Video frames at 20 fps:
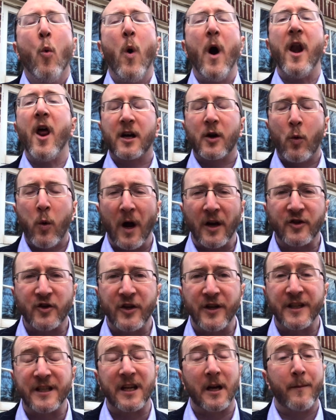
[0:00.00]
what
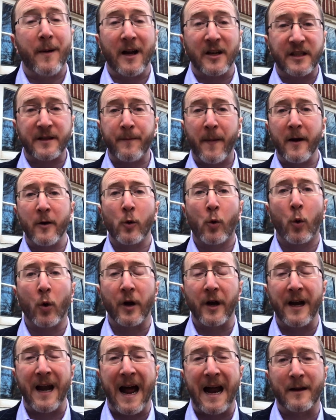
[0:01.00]
questions about spinal
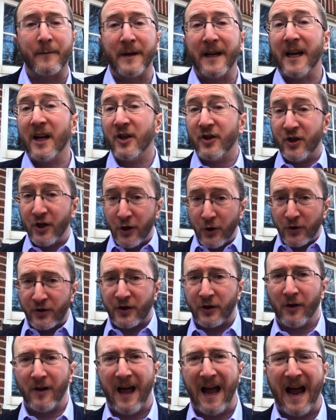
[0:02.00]
cord anatomy do you
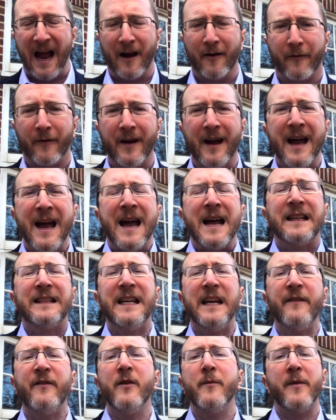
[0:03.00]
still have?
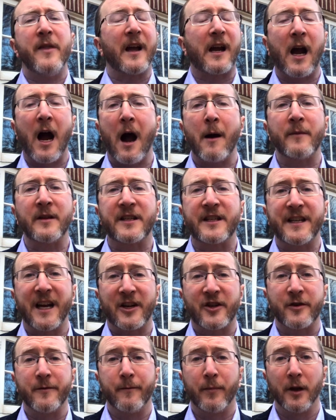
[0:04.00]
Leave them in the comments
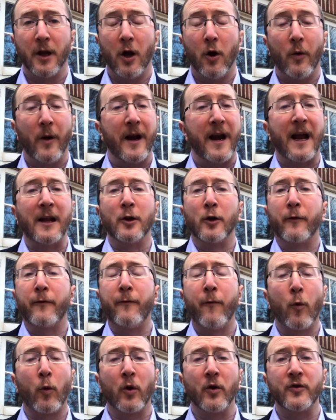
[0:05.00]
section below, and I look
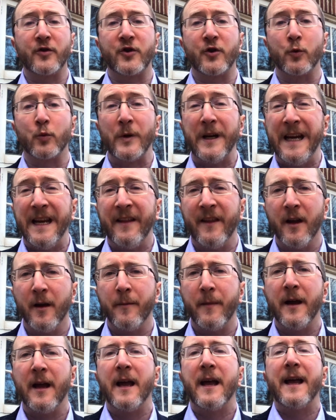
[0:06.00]
forward to reading
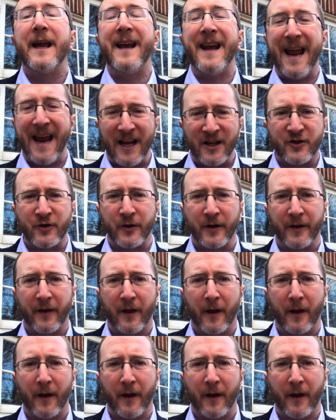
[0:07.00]
them and answering